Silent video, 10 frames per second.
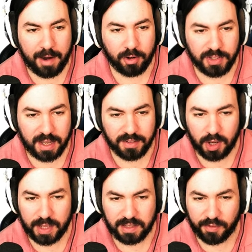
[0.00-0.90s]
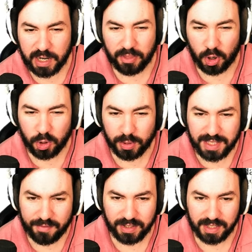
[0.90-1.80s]
Pyro says, oh, that's funny. I thought you were
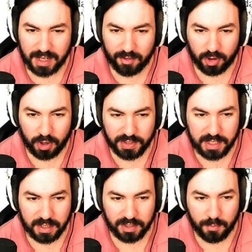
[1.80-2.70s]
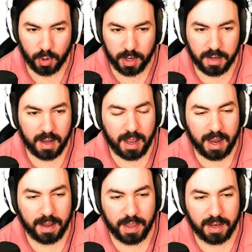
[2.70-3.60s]
seventeen. I recall seeing it somewhere.
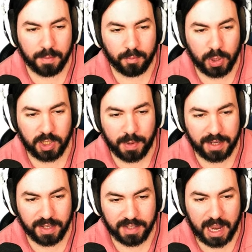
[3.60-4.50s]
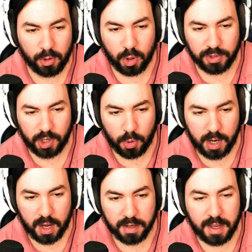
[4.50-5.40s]
And then Weegeepie says, I don't know what's
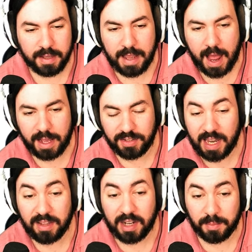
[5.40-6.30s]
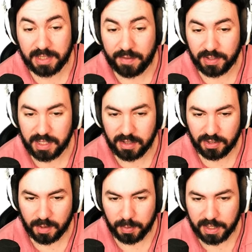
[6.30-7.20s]
going on. Yeah, I say that I'm seventeen in
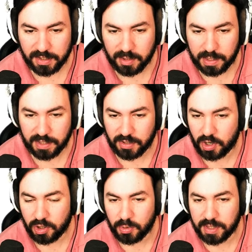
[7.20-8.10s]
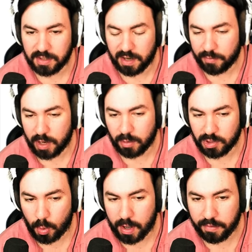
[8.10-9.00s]
some places because I started using this stuff when I
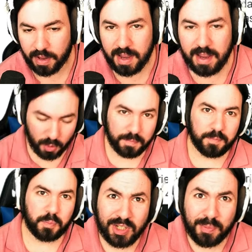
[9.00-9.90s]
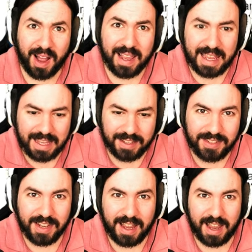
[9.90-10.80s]
was twelve. Now, Weegeepie
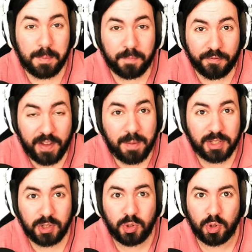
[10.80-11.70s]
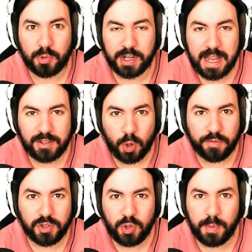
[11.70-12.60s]
is a famous YouTuber. He has
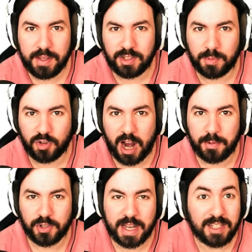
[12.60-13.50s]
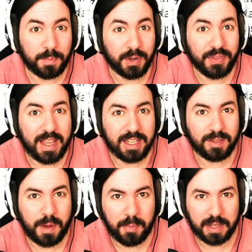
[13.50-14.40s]
over two million subscribers and his birthday
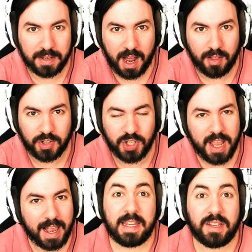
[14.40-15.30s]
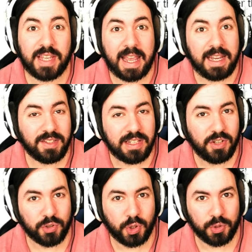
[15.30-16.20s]
is public knowledge. And he is
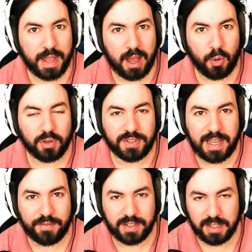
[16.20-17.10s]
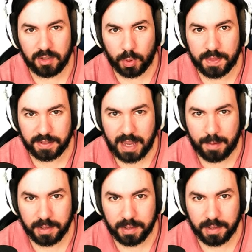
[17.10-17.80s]
eighteen years old now, seventeen when this